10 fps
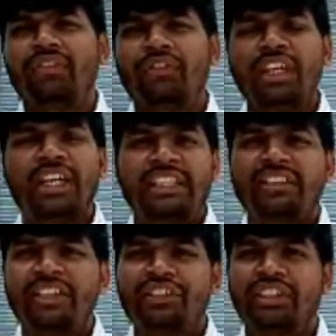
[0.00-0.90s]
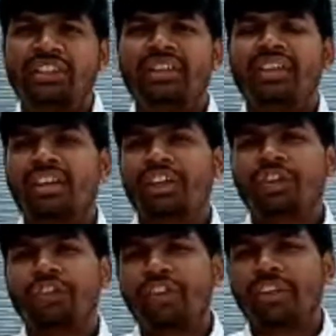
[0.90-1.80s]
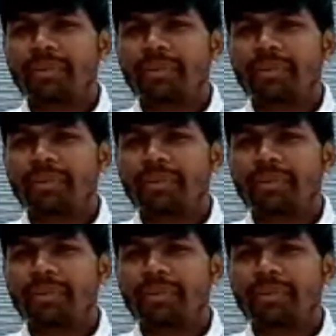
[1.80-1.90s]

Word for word: VRC section cutoff will